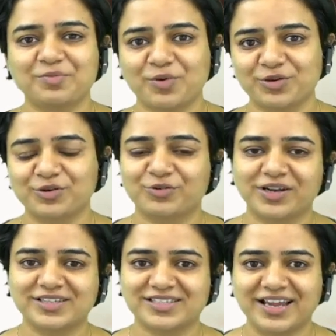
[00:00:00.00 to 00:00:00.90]
important to
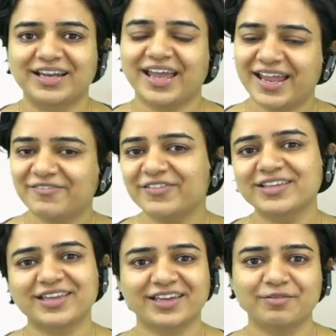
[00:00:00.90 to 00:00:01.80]
understand
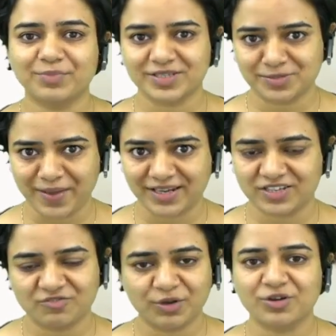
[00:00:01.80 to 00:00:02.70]
everything in
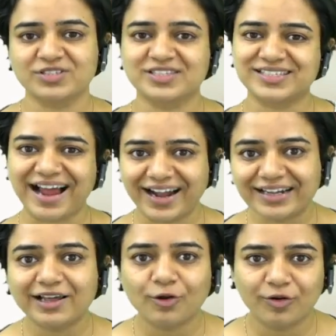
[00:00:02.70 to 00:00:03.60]
perspective, because
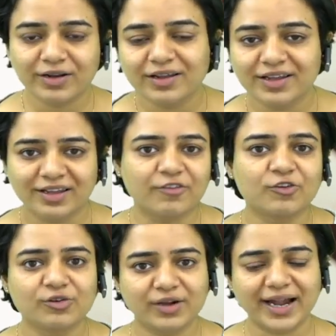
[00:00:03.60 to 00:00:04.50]
standalone, if
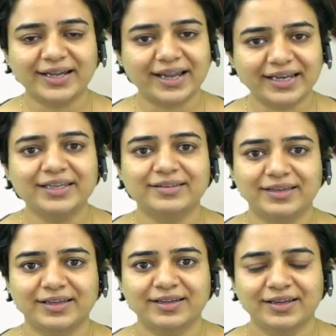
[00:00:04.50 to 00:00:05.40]
you look at
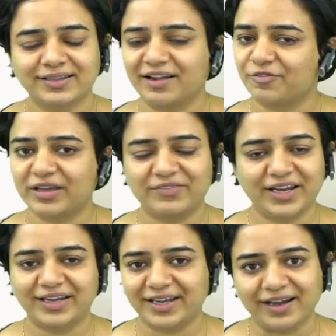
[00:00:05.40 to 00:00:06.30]
anything, that would have
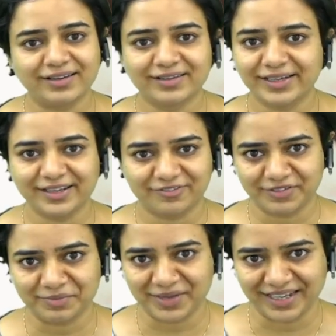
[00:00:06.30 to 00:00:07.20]
an entirely
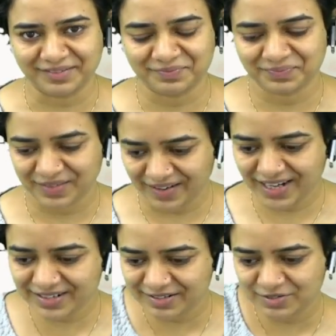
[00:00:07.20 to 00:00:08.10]
different meaning,
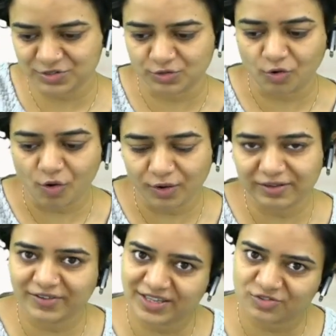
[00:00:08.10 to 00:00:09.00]
right? So
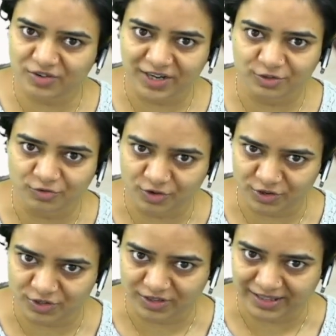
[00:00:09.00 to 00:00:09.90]
always try to
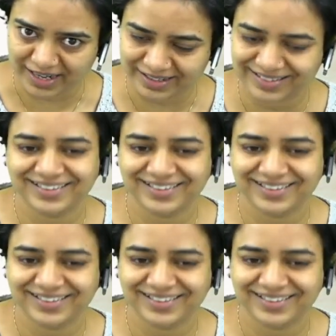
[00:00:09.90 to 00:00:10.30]
focus on that.